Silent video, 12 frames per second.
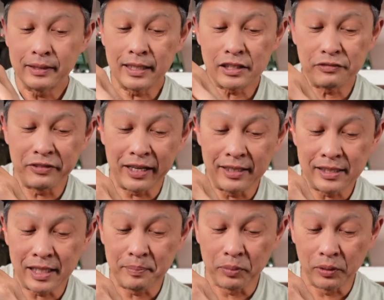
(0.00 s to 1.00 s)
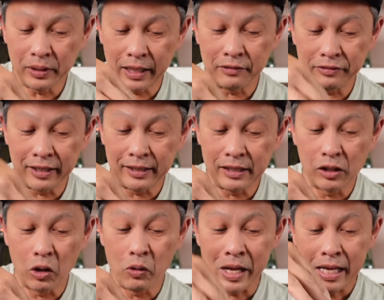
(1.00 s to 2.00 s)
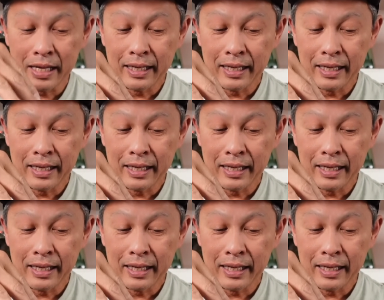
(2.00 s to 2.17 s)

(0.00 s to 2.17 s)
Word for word: that's fairly simple and fairly low.